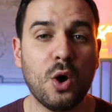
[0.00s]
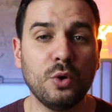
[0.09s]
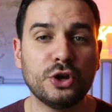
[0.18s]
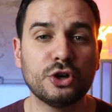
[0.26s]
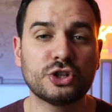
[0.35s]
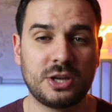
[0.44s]

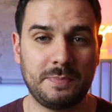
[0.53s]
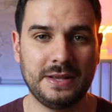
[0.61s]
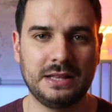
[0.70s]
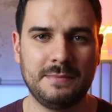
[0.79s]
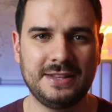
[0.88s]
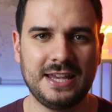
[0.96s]
your shipping
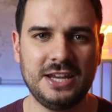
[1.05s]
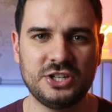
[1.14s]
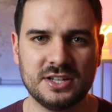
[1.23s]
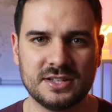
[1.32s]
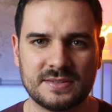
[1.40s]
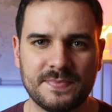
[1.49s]

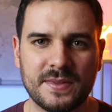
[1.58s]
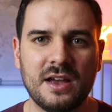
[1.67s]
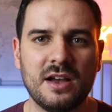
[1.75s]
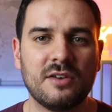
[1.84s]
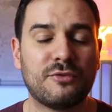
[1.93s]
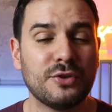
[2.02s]
limitations.
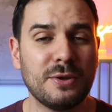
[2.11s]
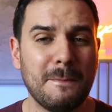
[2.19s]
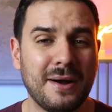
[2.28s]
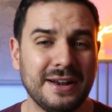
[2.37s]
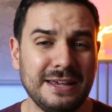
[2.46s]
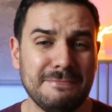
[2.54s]
For the
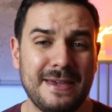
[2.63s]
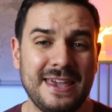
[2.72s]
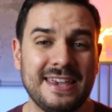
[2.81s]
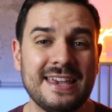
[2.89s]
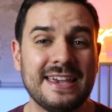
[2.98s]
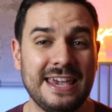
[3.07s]

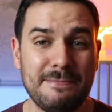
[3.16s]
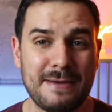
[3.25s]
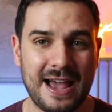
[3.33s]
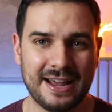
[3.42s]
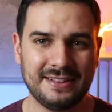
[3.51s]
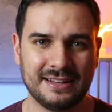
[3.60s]
money-making
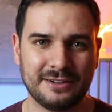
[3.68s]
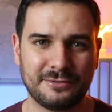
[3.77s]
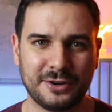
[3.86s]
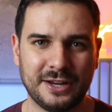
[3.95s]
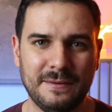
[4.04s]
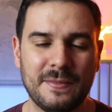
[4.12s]
e-packet
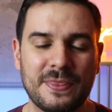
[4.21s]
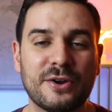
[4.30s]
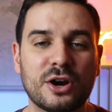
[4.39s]
delivery, there are